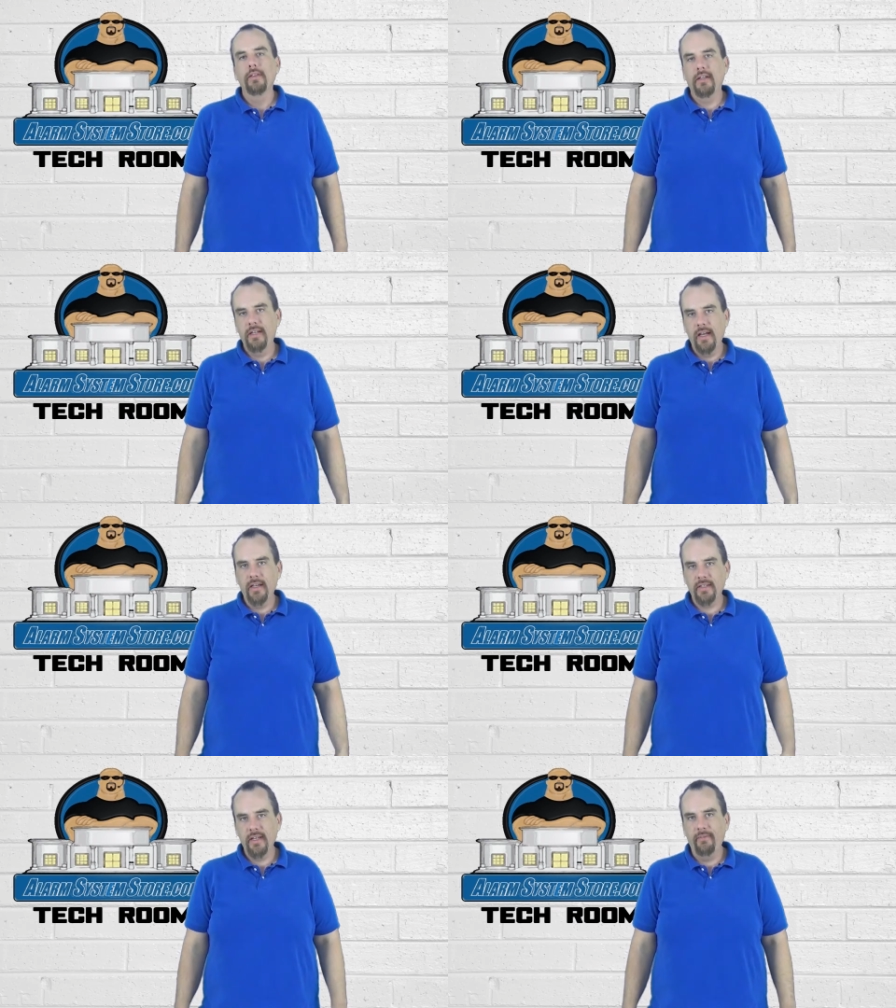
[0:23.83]
the
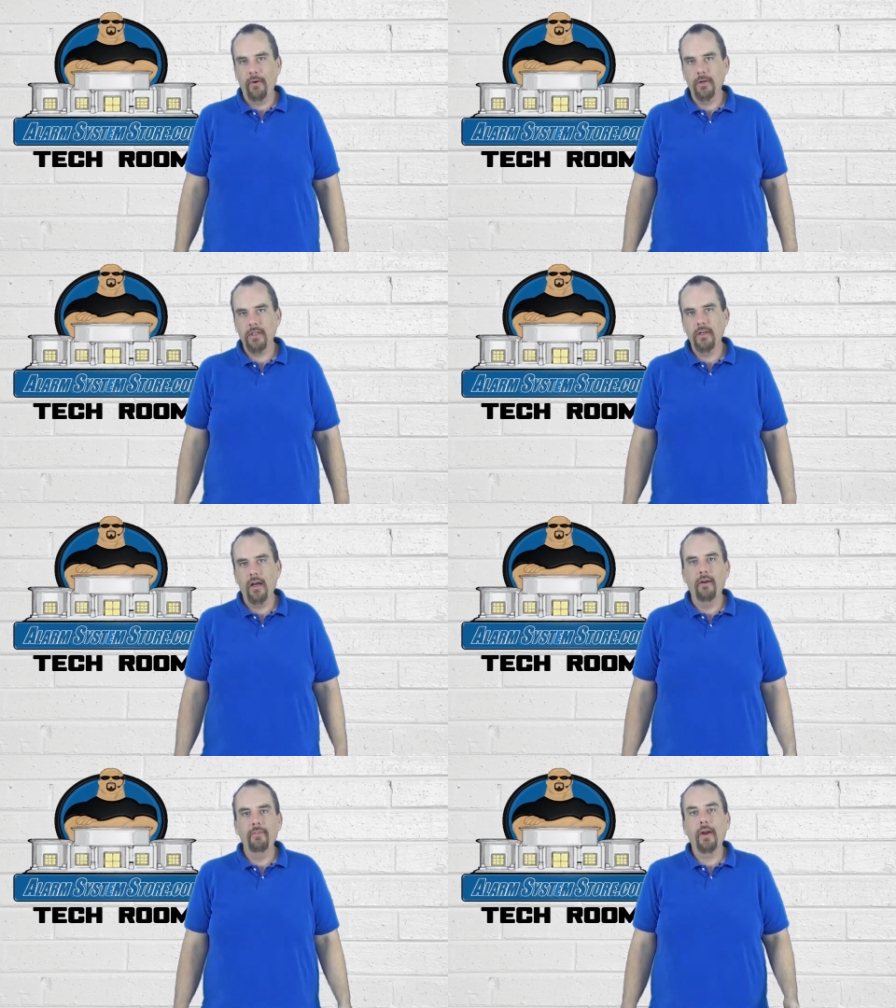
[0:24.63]
DSC version
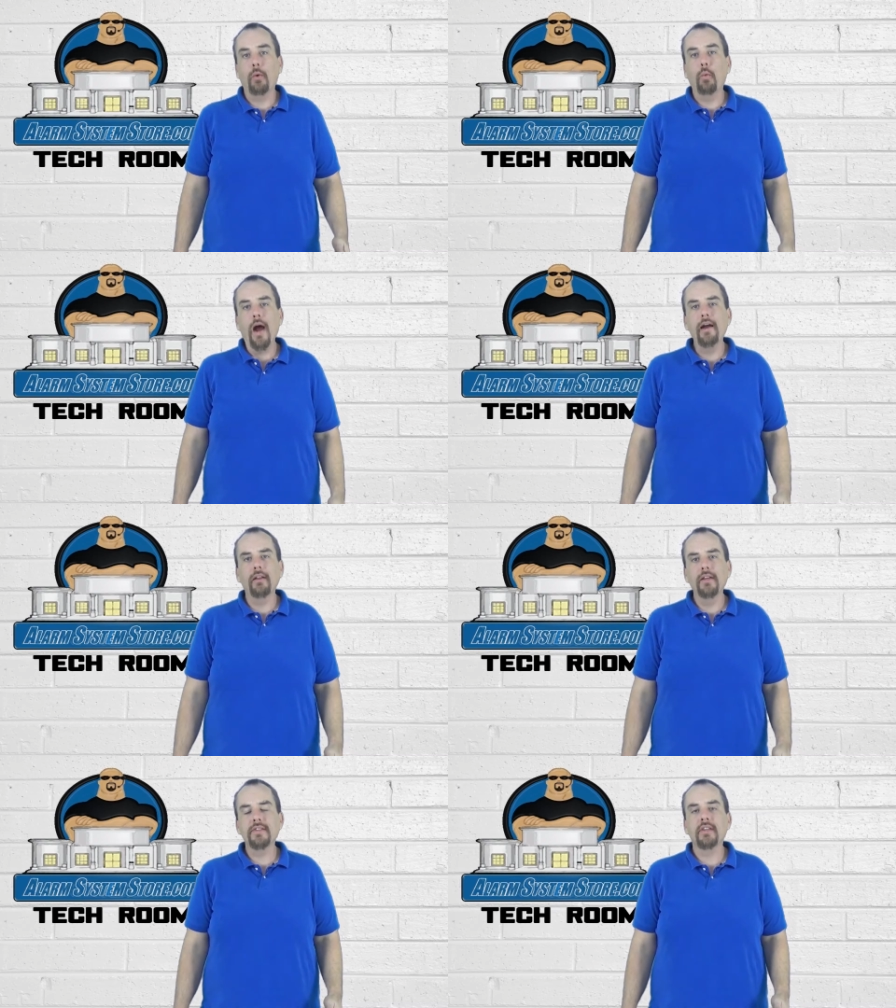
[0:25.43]
of their
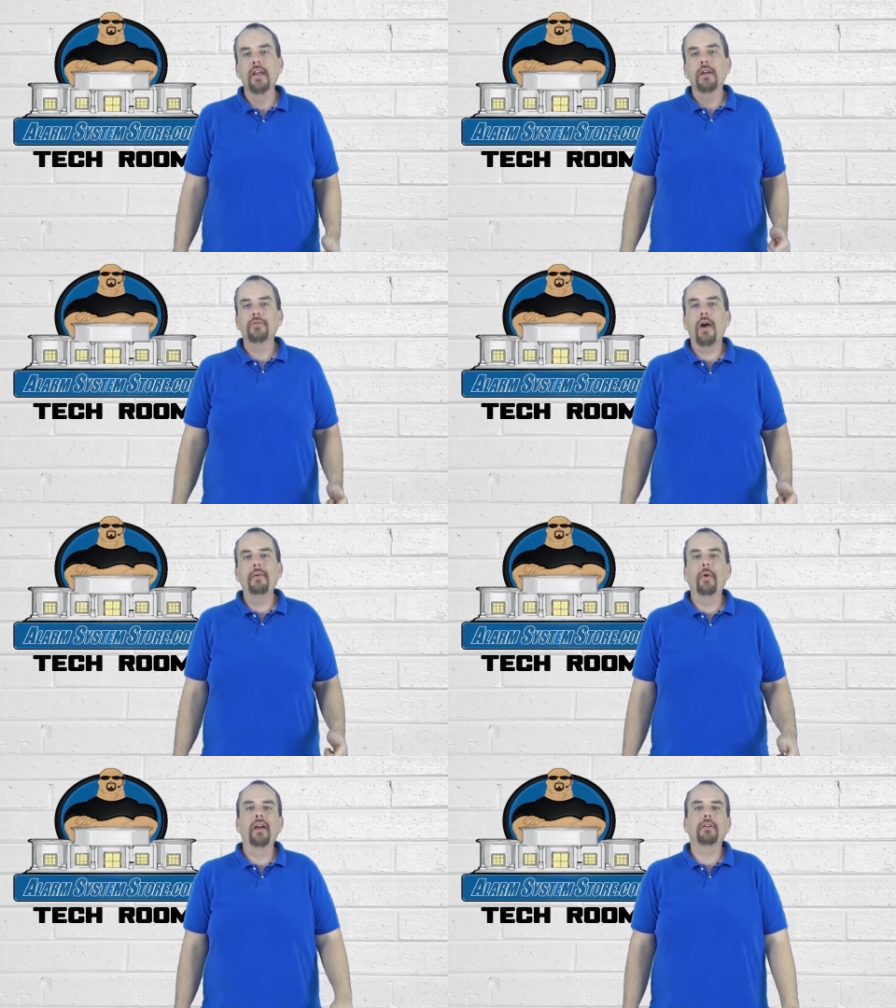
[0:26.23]
wireless
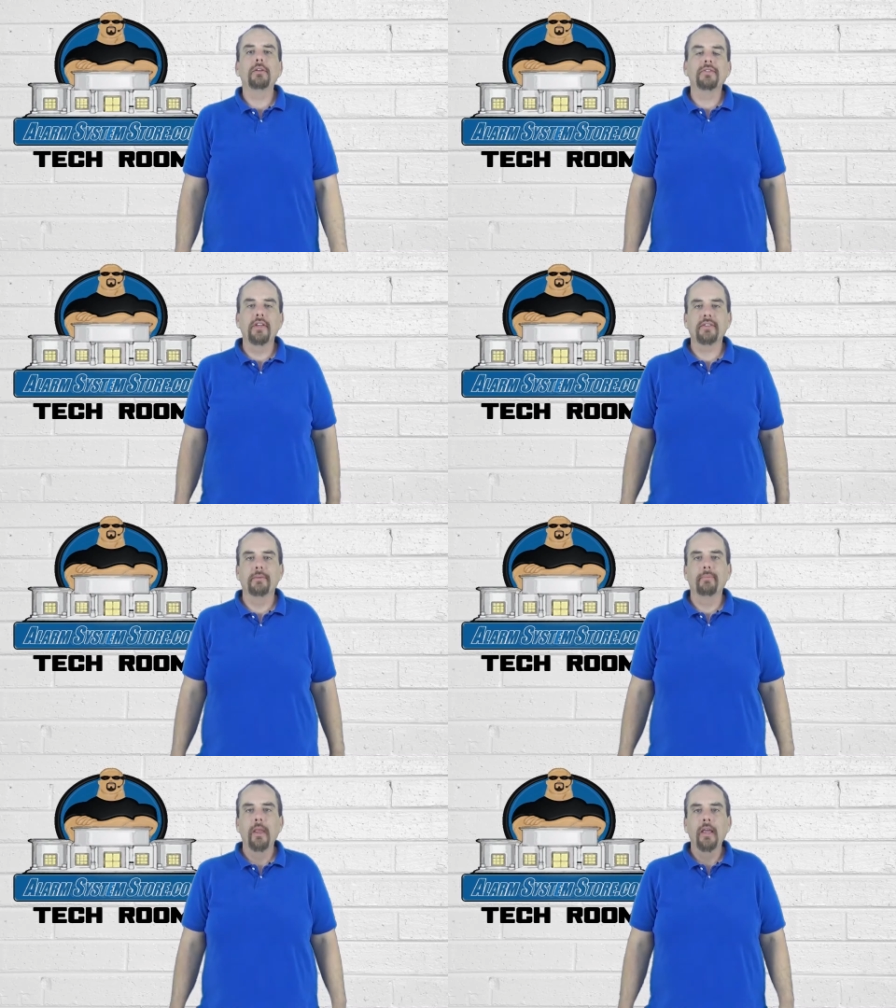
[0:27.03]
driveway alert system.